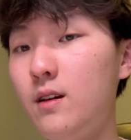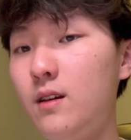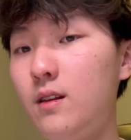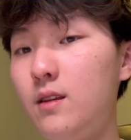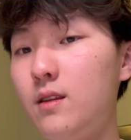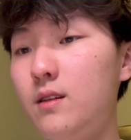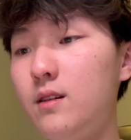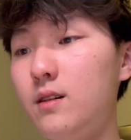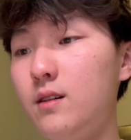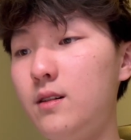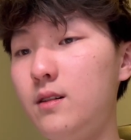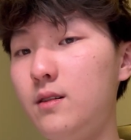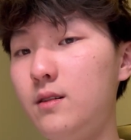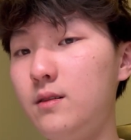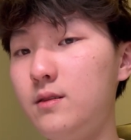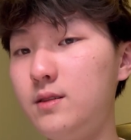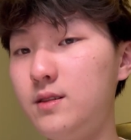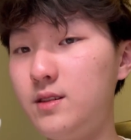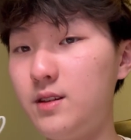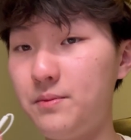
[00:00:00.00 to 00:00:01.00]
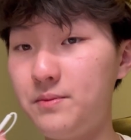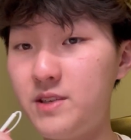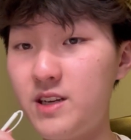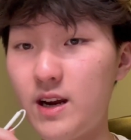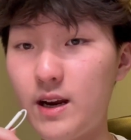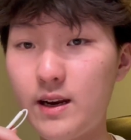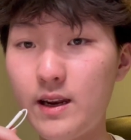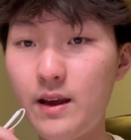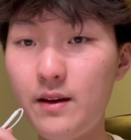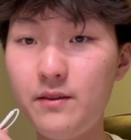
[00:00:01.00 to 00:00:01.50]
the
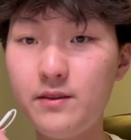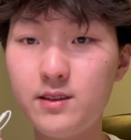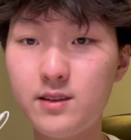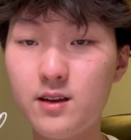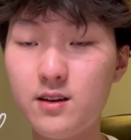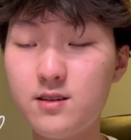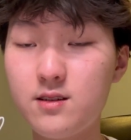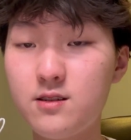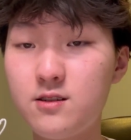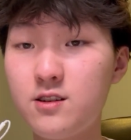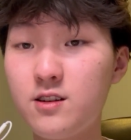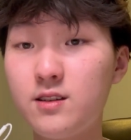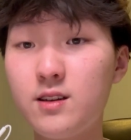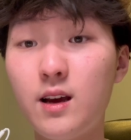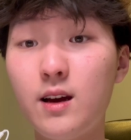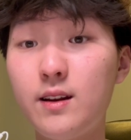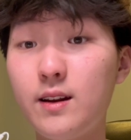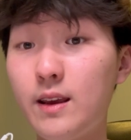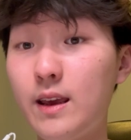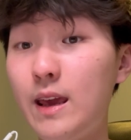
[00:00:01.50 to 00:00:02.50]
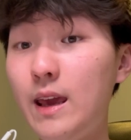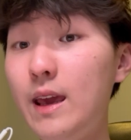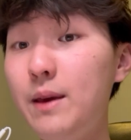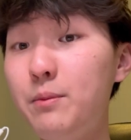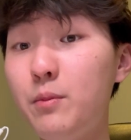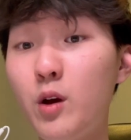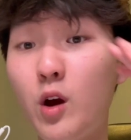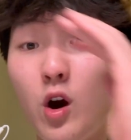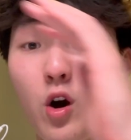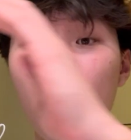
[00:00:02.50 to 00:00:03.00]
subjective is just gonna
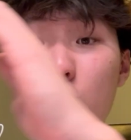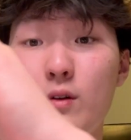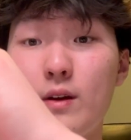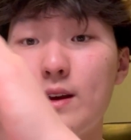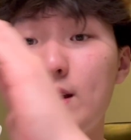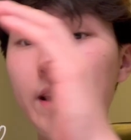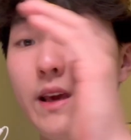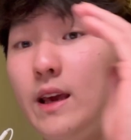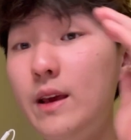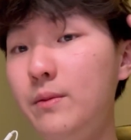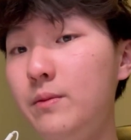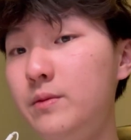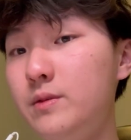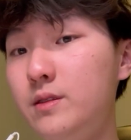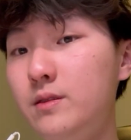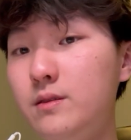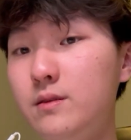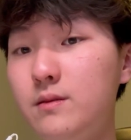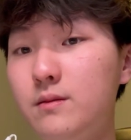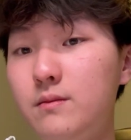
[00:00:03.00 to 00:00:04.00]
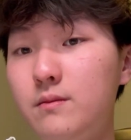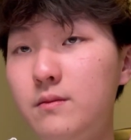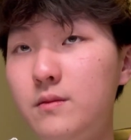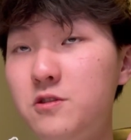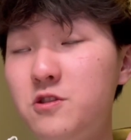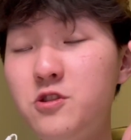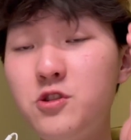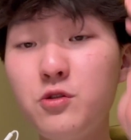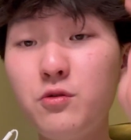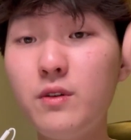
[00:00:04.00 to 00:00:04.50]
keep going, keep
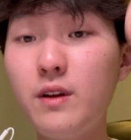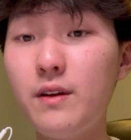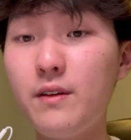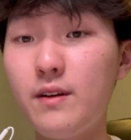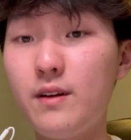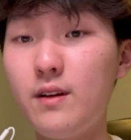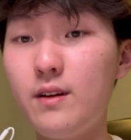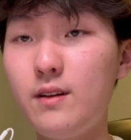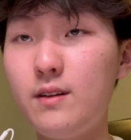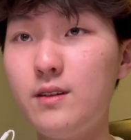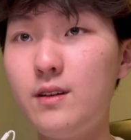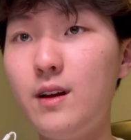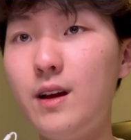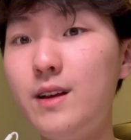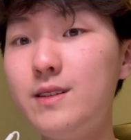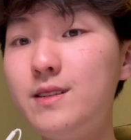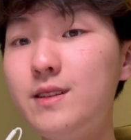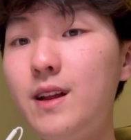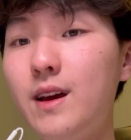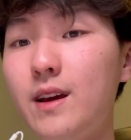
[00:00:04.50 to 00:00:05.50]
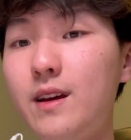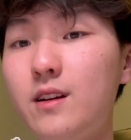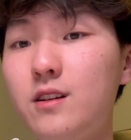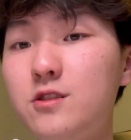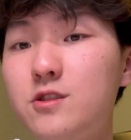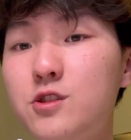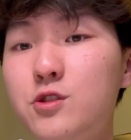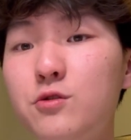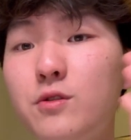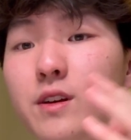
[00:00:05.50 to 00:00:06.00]
shooting. It's like
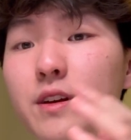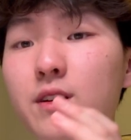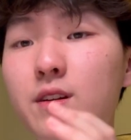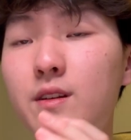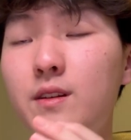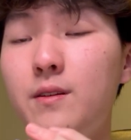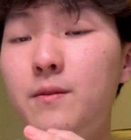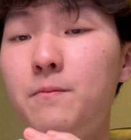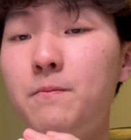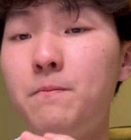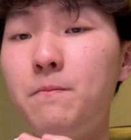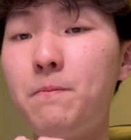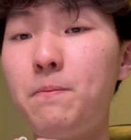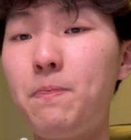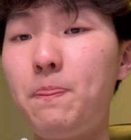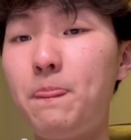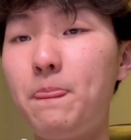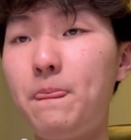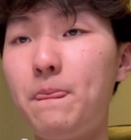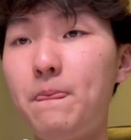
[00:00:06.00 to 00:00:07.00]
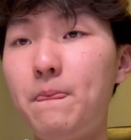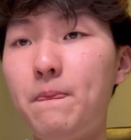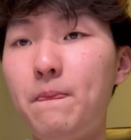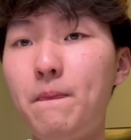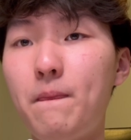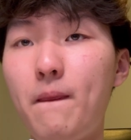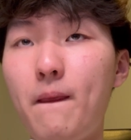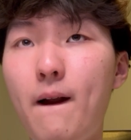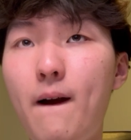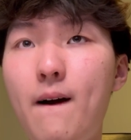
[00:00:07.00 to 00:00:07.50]
shooting
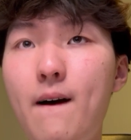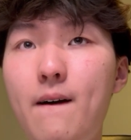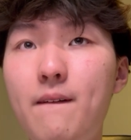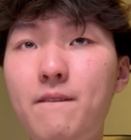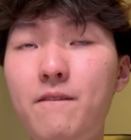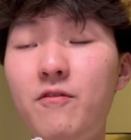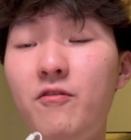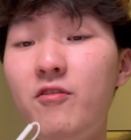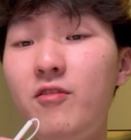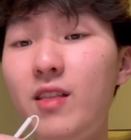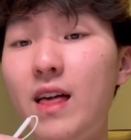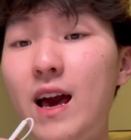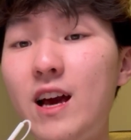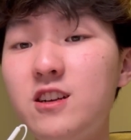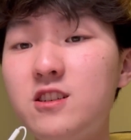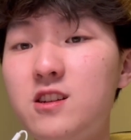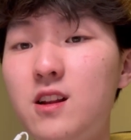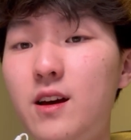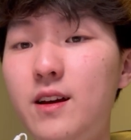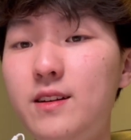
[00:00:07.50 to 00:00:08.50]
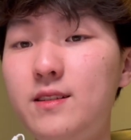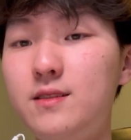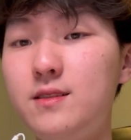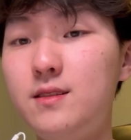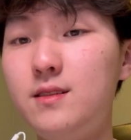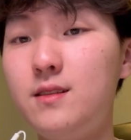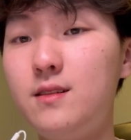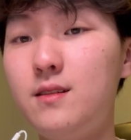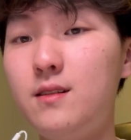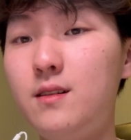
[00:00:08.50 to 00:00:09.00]
flashlights.
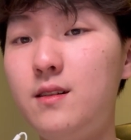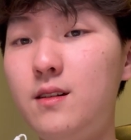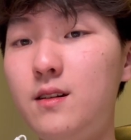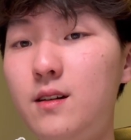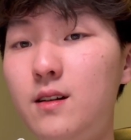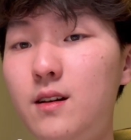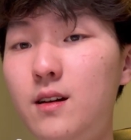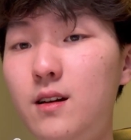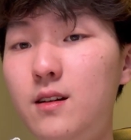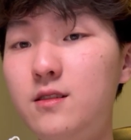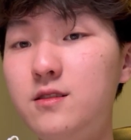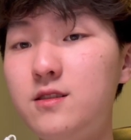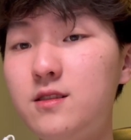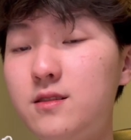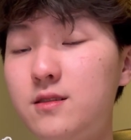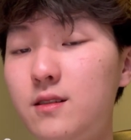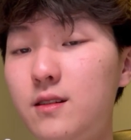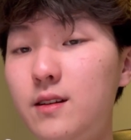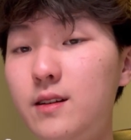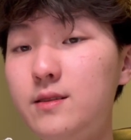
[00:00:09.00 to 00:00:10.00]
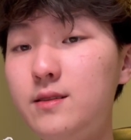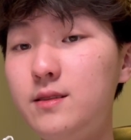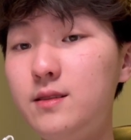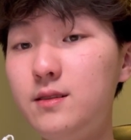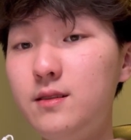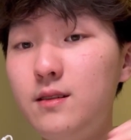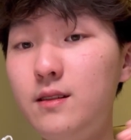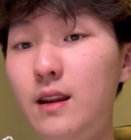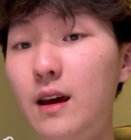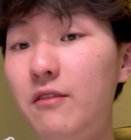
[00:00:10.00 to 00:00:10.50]
It's
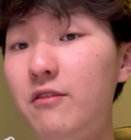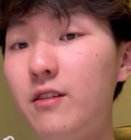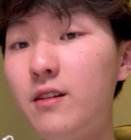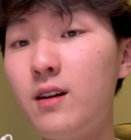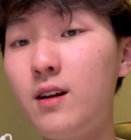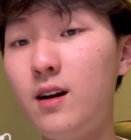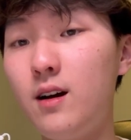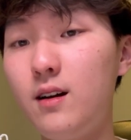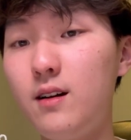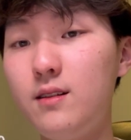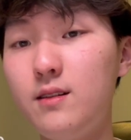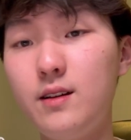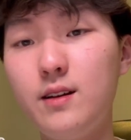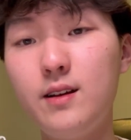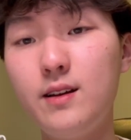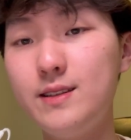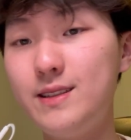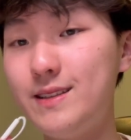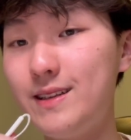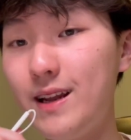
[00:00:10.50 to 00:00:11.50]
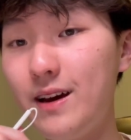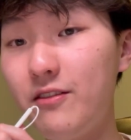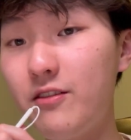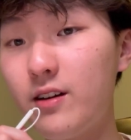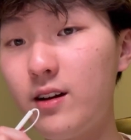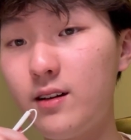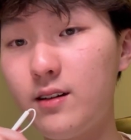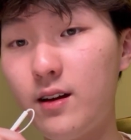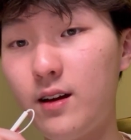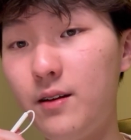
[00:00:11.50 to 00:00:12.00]
never
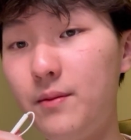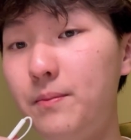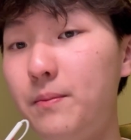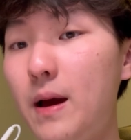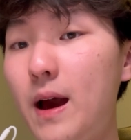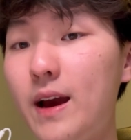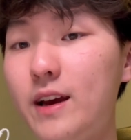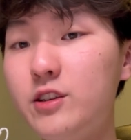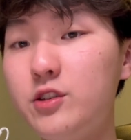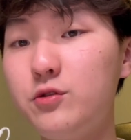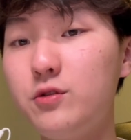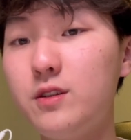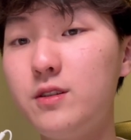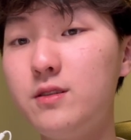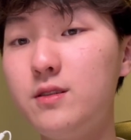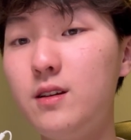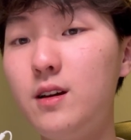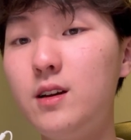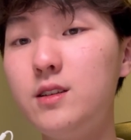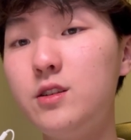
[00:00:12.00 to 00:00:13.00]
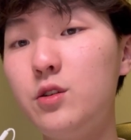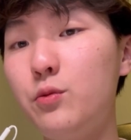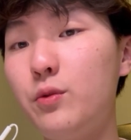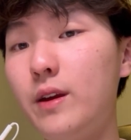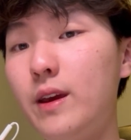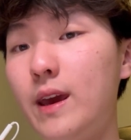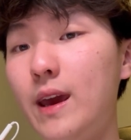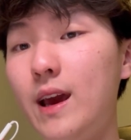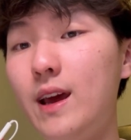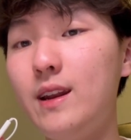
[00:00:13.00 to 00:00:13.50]
gonna come back to us. So we
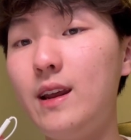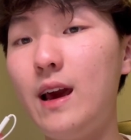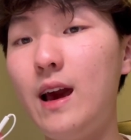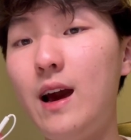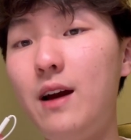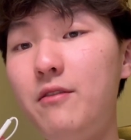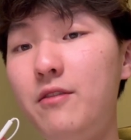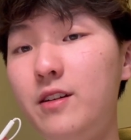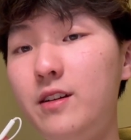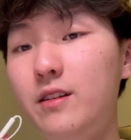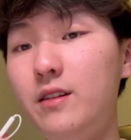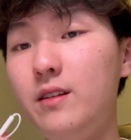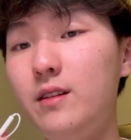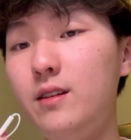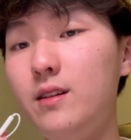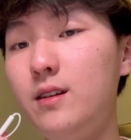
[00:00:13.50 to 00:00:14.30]
can't have any